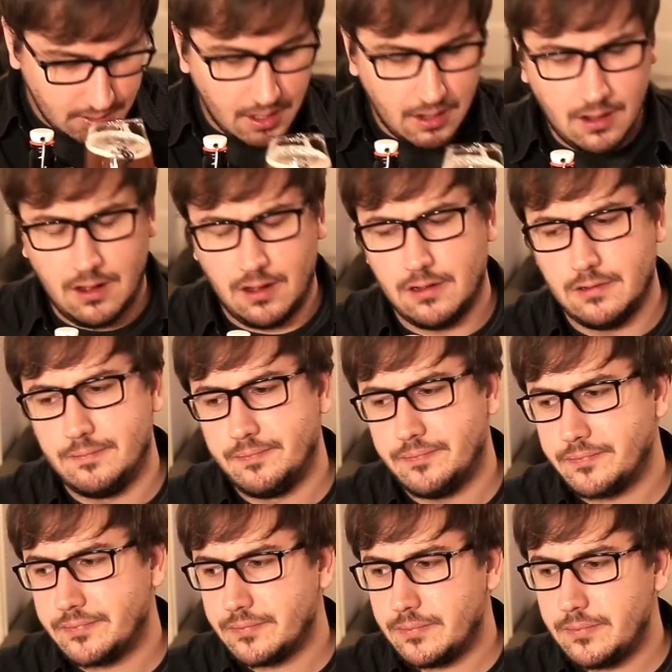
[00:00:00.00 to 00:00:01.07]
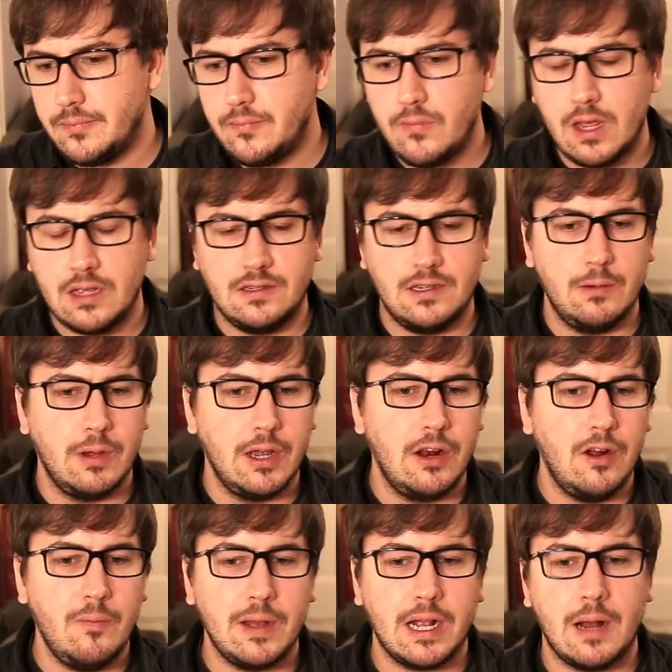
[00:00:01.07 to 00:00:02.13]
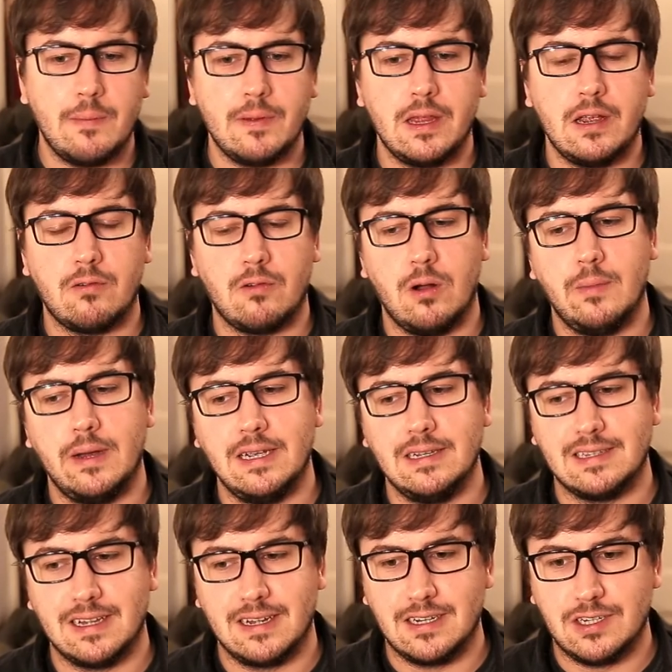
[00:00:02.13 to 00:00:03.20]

Oh, see what you don't pick up in the aroma is that